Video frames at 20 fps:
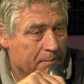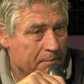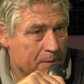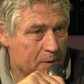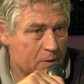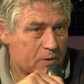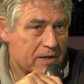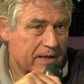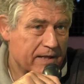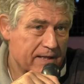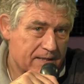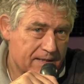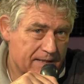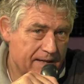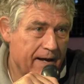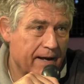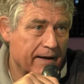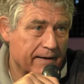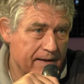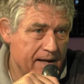Music is
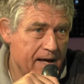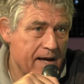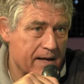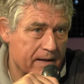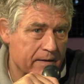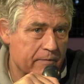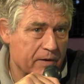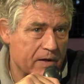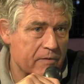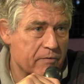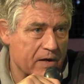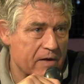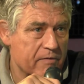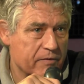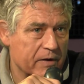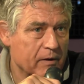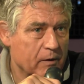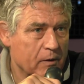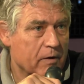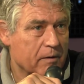tech, yeah.
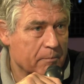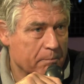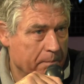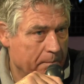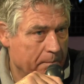If you look